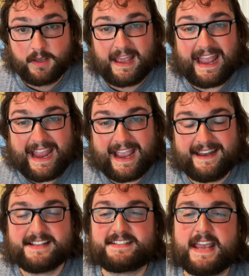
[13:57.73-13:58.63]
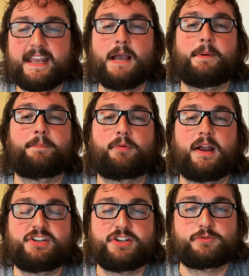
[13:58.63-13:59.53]
and it's taking up a
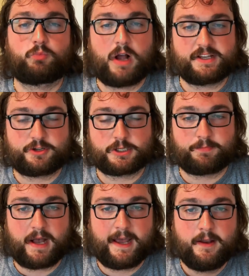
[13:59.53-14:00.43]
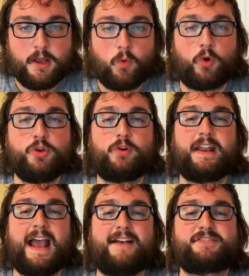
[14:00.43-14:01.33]
precious roster spot where you could
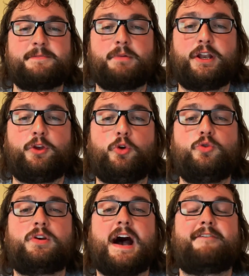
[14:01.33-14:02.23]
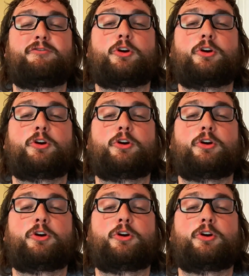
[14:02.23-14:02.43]
have somebody who you got for